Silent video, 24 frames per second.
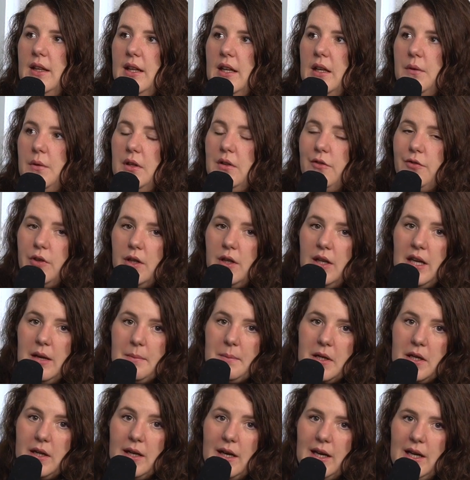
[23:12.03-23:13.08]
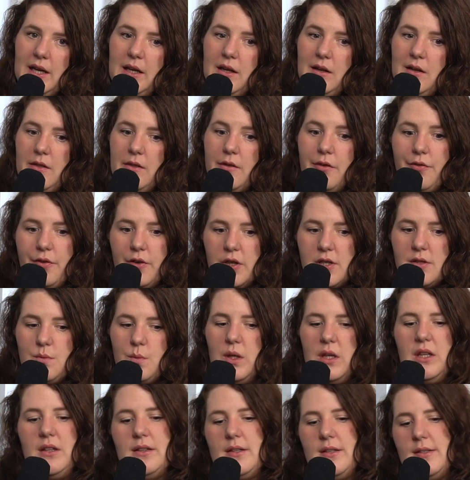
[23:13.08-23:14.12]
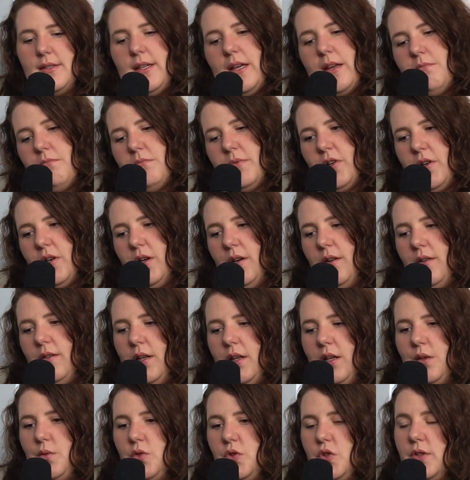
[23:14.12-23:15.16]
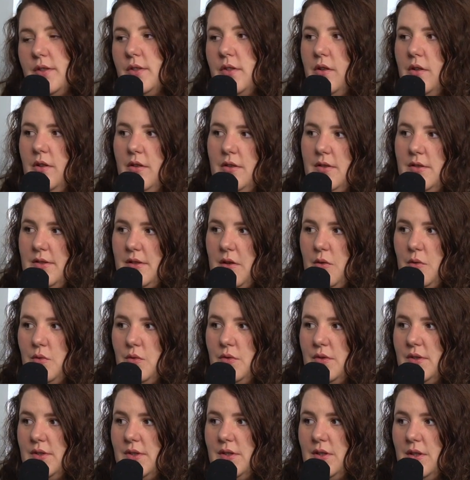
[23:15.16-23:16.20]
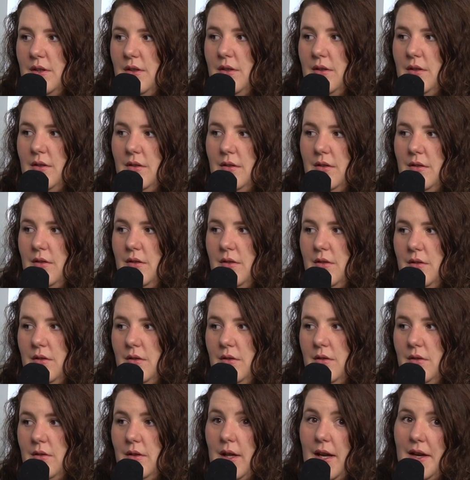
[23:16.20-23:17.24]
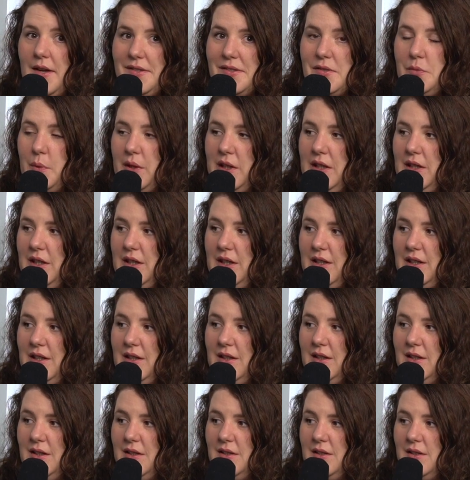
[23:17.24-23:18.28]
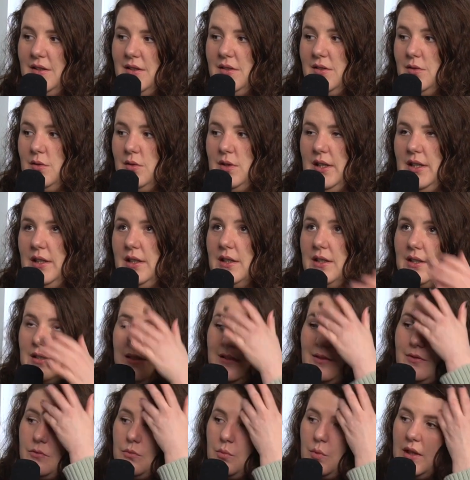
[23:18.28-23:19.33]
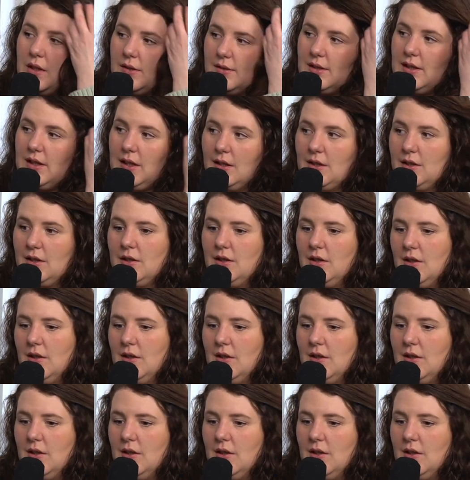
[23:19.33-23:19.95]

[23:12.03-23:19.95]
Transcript: then I went for an MRI in the first week in December, and then I just got the results last week. So like nearly 7 weeks later,